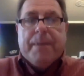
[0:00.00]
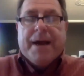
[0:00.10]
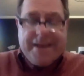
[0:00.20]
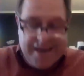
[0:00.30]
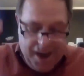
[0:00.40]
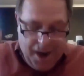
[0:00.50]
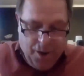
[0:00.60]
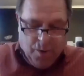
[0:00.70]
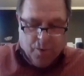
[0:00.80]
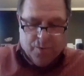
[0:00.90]
but
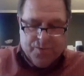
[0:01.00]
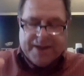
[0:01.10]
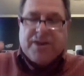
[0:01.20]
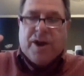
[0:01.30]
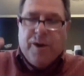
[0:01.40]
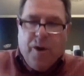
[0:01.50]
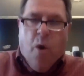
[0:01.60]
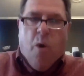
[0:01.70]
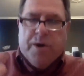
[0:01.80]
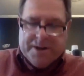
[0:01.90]
know that the
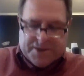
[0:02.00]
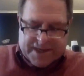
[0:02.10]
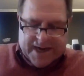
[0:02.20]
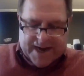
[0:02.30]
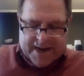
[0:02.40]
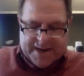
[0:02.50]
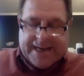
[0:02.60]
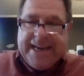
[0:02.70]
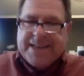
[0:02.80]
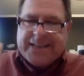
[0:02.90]
Lord is God.
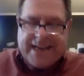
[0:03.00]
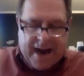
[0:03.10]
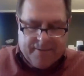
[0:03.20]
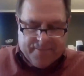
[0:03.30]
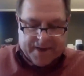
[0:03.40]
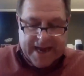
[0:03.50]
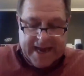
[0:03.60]
He is sovereign.